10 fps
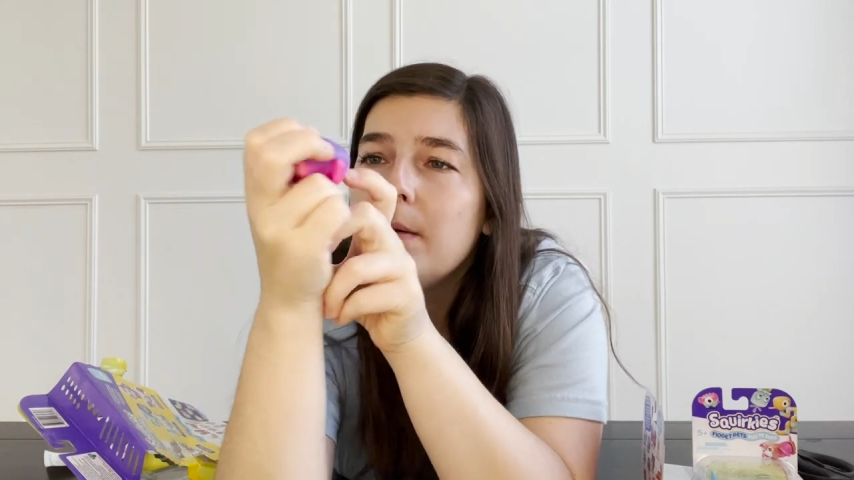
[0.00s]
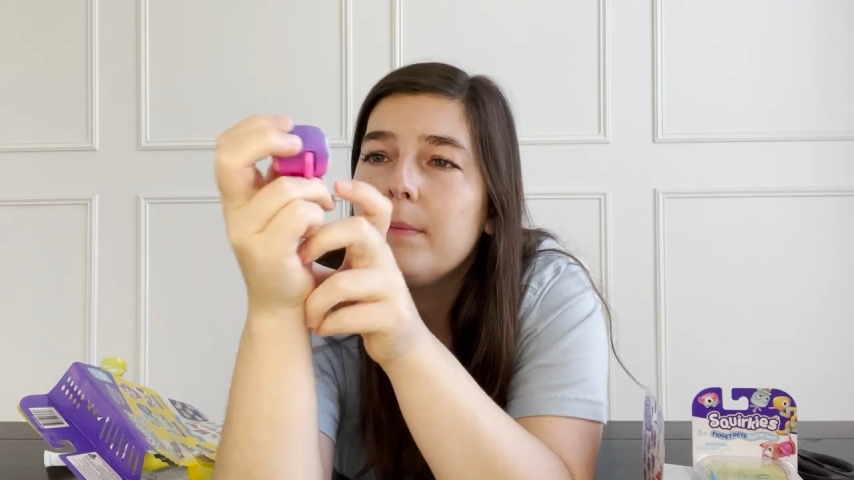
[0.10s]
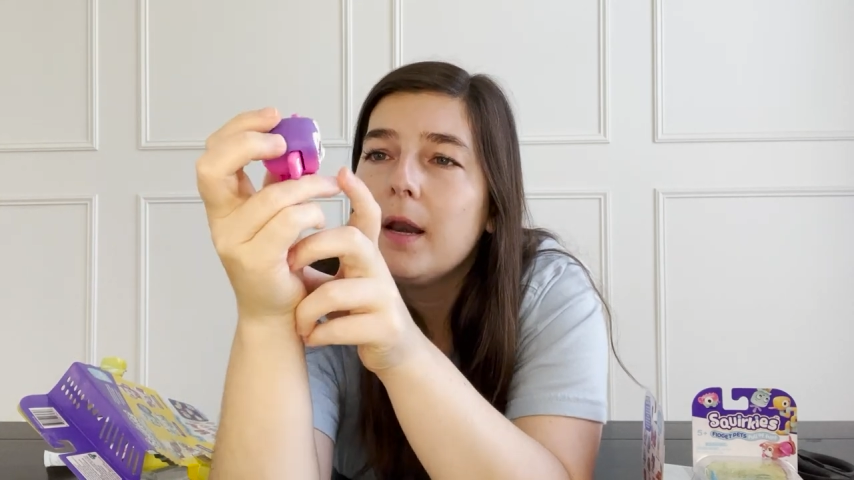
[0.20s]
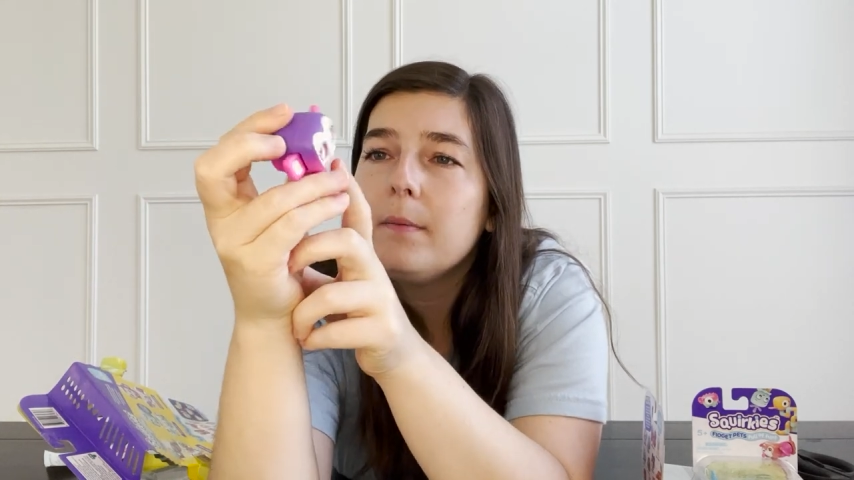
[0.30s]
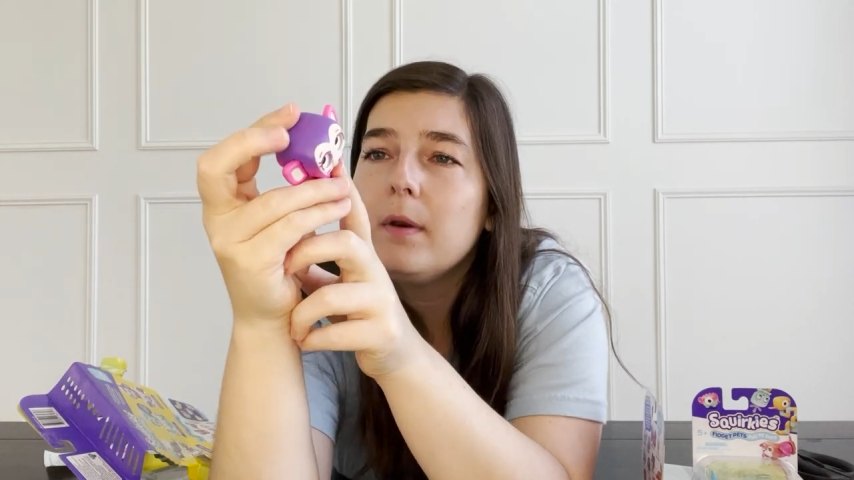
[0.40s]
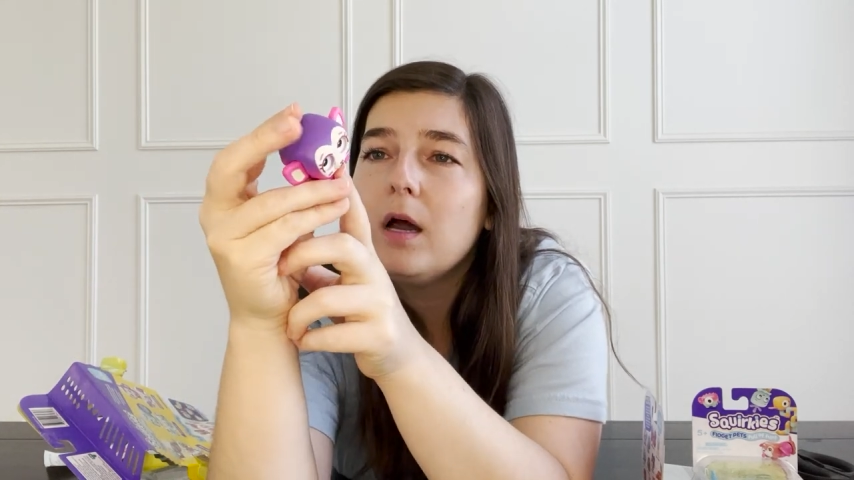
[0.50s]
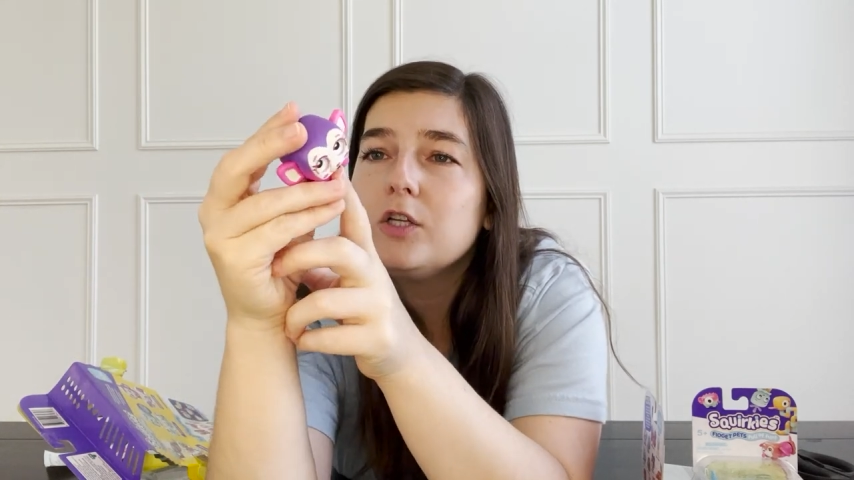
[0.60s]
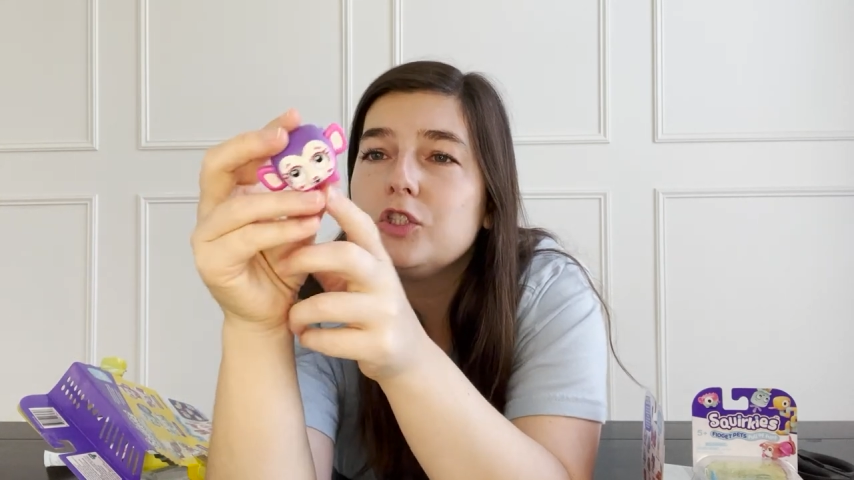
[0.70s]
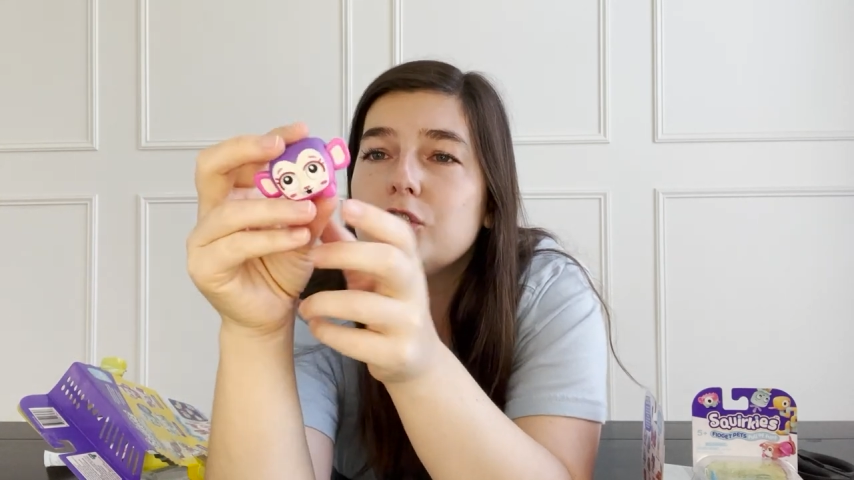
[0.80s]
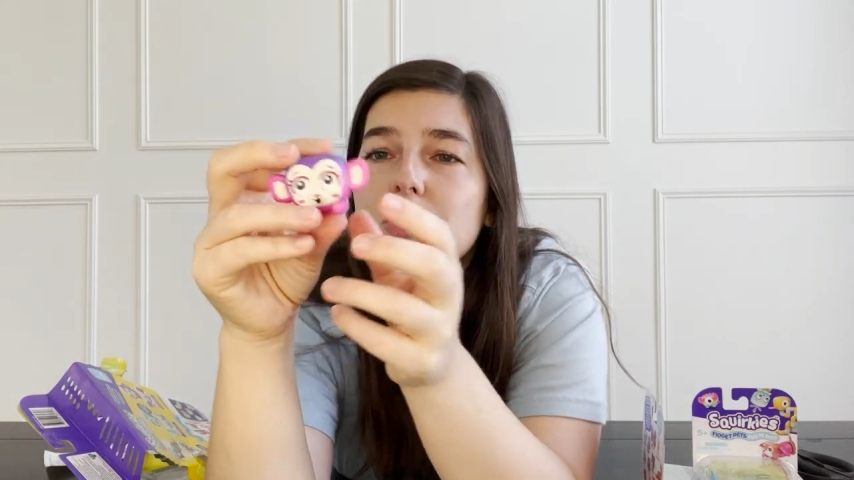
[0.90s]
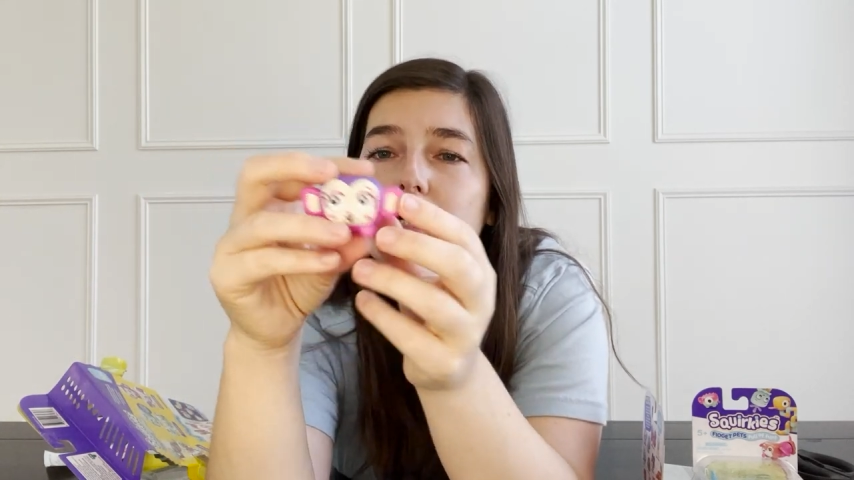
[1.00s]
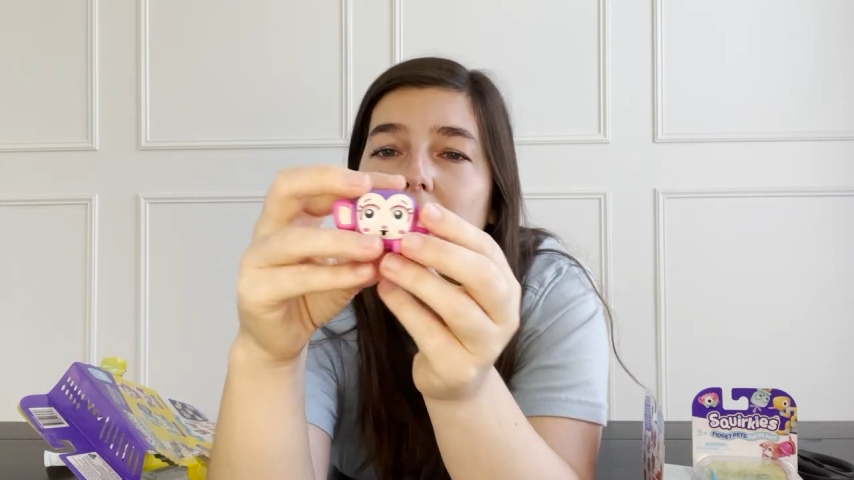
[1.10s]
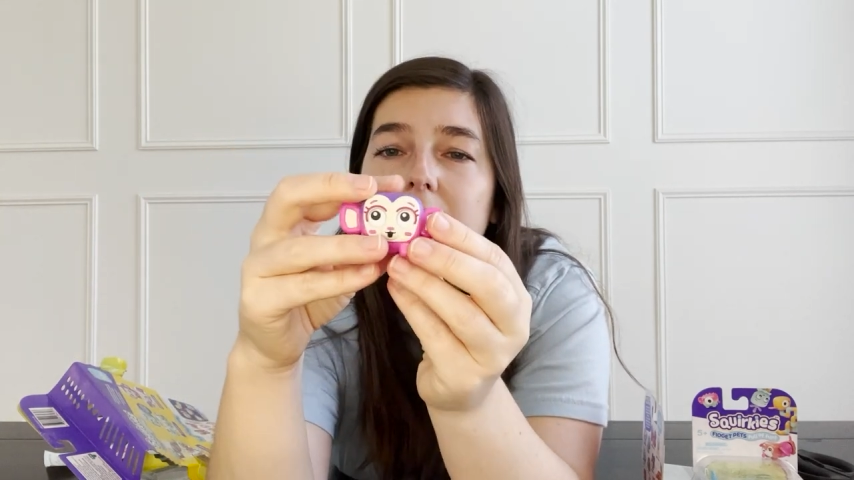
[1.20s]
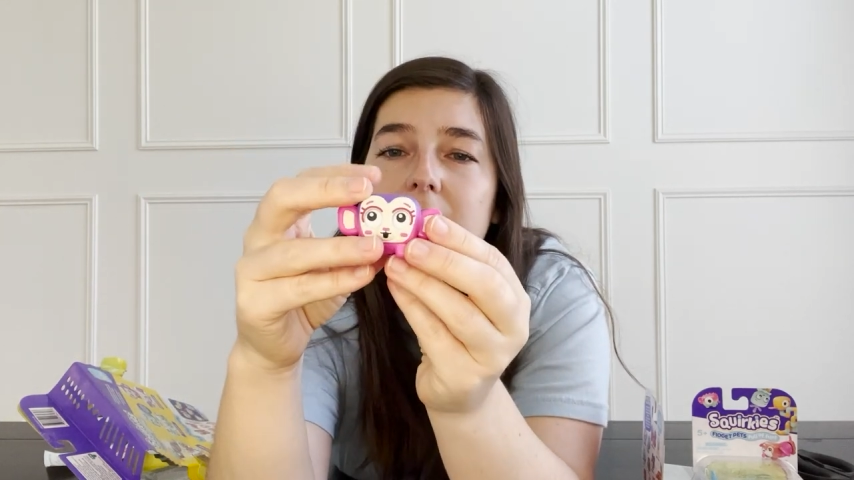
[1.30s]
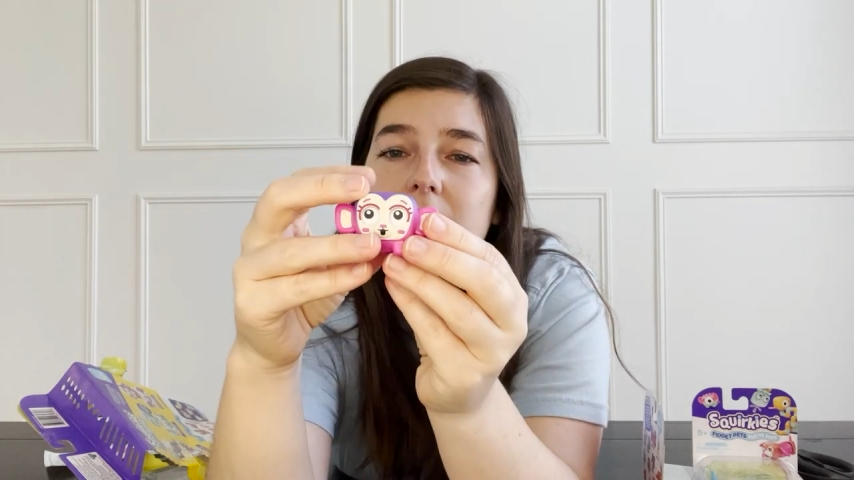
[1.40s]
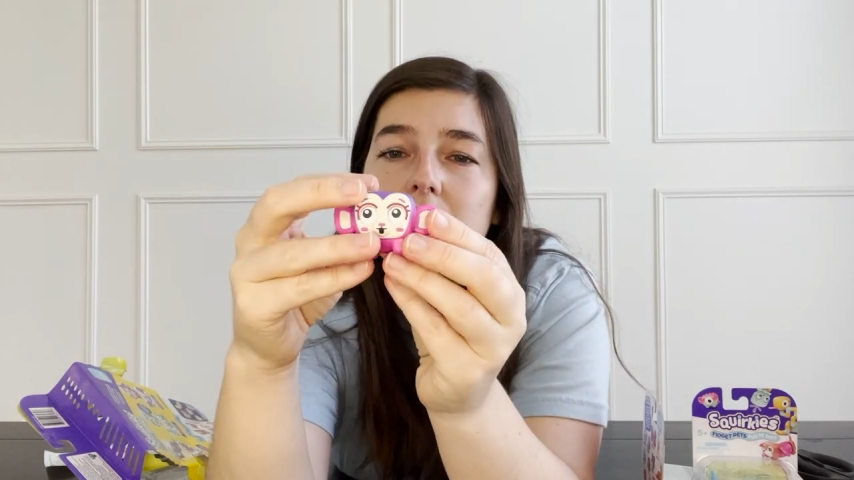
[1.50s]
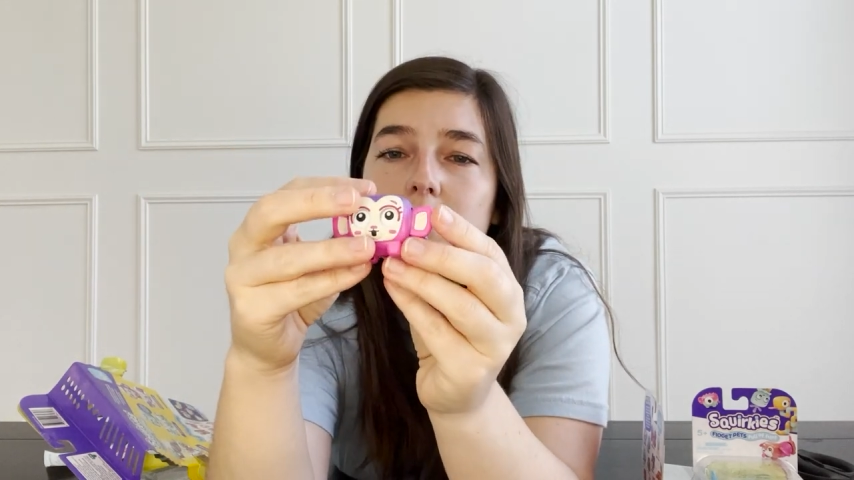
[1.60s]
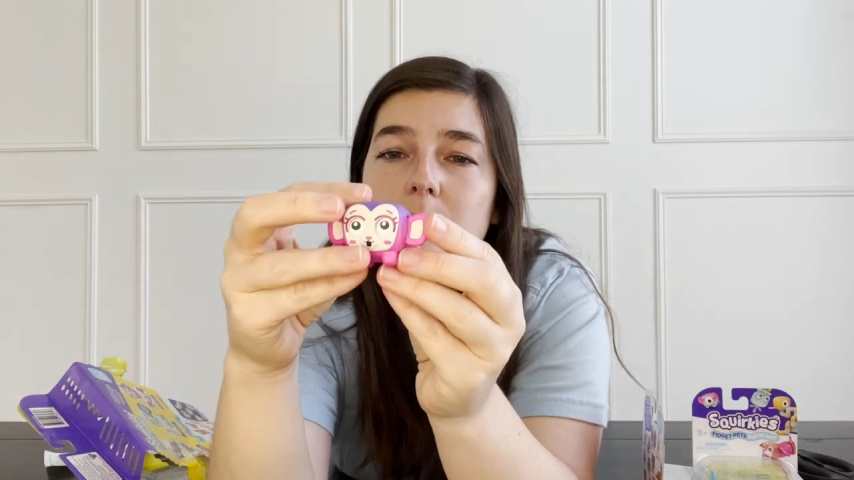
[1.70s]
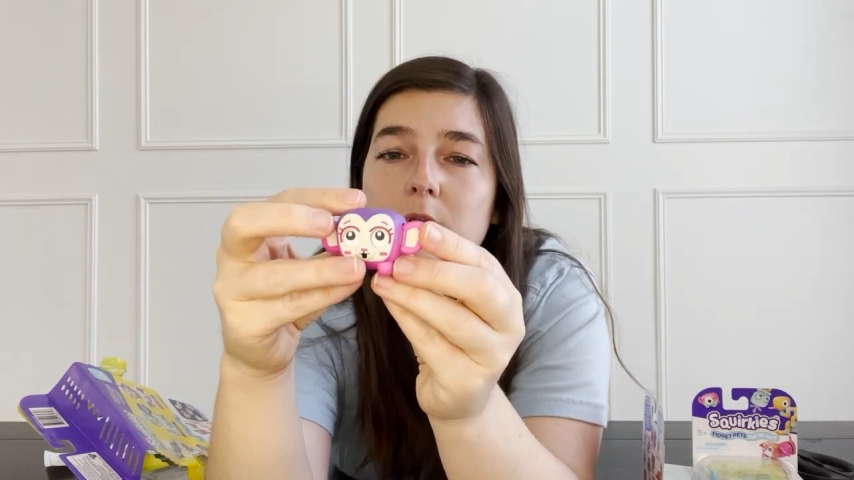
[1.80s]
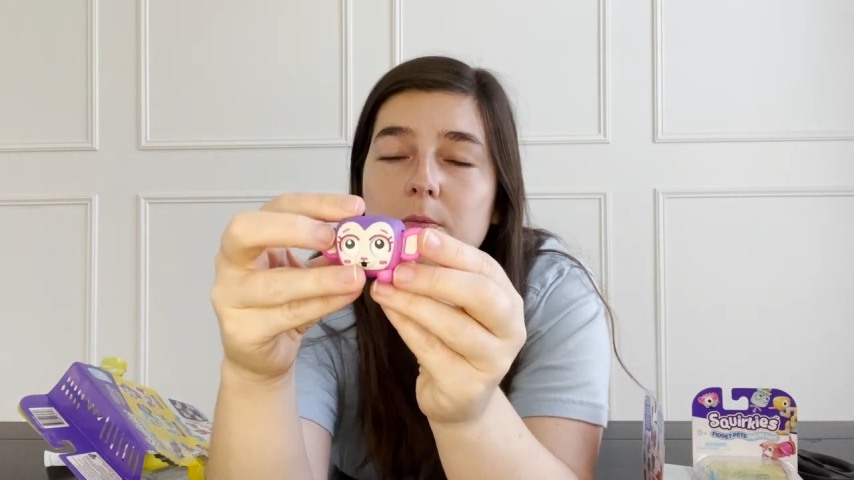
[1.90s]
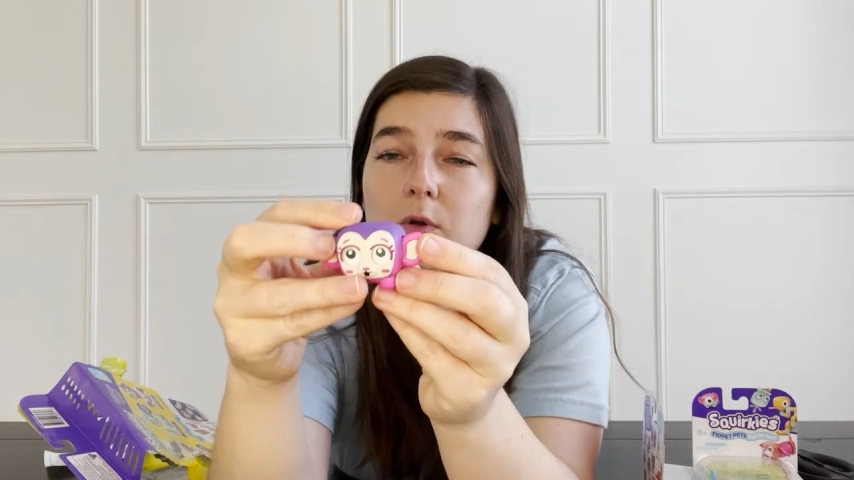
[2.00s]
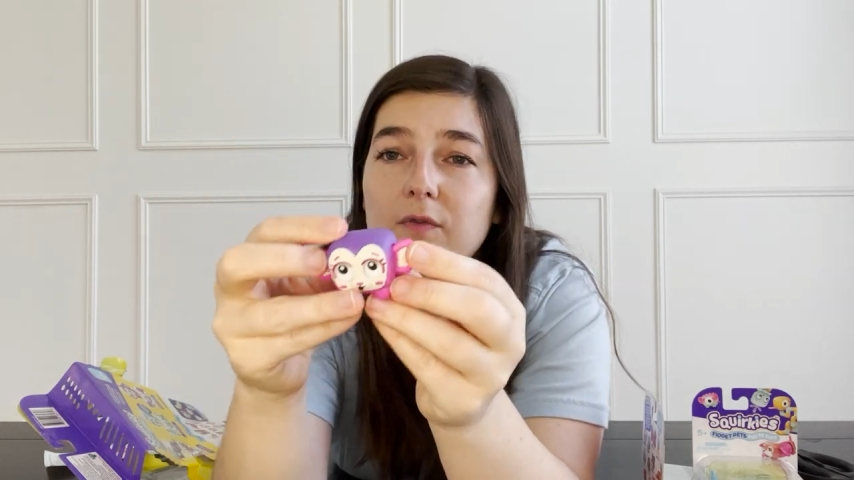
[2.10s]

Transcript: but I'm not sure how to get them to move.